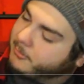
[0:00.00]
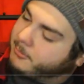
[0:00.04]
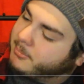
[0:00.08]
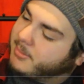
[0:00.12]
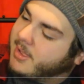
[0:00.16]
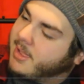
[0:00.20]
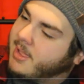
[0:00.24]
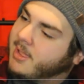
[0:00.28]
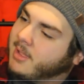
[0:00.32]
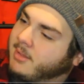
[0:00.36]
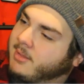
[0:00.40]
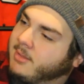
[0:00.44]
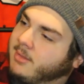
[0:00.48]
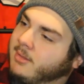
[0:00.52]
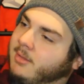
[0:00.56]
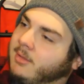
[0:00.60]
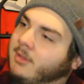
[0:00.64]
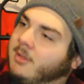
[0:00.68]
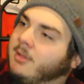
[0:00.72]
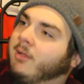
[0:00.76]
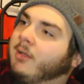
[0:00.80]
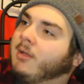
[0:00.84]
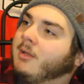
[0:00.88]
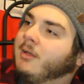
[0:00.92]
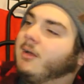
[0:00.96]
the back,
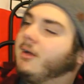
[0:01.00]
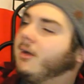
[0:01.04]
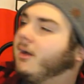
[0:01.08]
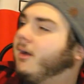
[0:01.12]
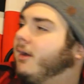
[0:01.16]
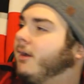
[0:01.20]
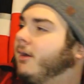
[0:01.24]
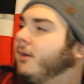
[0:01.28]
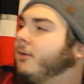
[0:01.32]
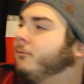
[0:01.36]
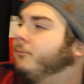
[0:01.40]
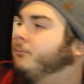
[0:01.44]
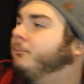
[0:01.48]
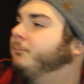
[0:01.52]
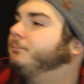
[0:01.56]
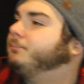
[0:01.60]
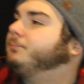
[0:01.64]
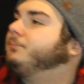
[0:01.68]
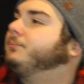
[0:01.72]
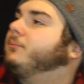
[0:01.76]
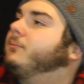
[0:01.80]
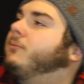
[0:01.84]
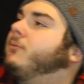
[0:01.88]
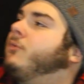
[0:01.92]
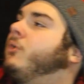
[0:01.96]

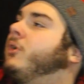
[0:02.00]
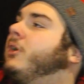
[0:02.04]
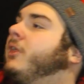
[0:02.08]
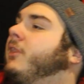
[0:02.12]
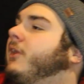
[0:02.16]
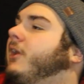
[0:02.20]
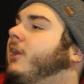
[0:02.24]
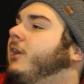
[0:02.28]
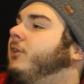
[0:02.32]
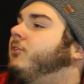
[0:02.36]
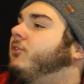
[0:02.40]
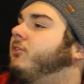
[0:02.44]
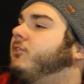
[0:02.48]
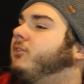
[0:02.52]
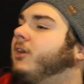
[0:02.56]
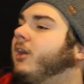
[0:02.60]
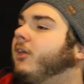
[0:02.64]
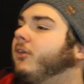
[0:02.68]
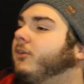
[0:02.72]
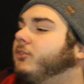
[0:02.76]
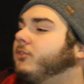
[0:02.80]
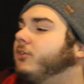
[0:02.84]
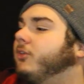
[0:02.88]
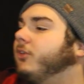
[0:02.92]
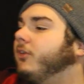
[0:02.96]
one of the nicest
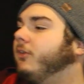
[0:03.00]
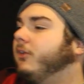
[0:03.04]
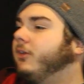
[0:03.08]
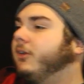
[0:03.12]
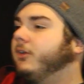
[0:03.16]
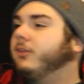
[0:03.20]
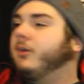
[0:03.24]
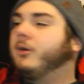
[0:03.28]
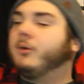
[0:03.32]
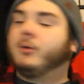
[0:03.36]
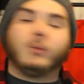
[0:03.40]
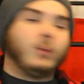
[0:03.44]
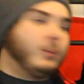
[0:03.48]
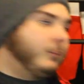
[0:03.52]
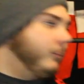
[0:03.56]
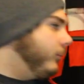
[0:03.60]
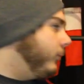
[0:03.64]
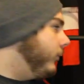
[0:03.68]
colors in the league, though.